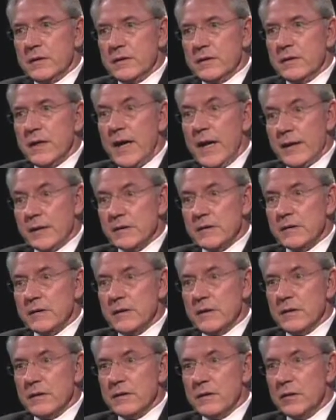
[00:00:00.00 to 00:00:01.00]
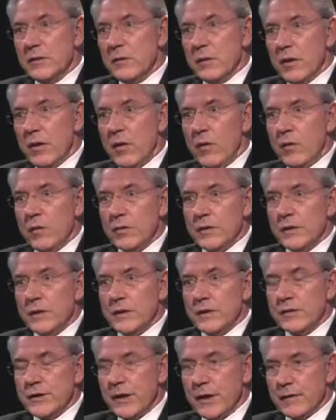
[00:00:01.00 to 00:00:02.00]
tanks. 2 will
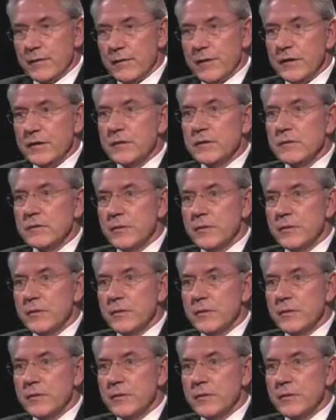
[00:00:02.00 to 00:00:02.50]
hold jellyfish,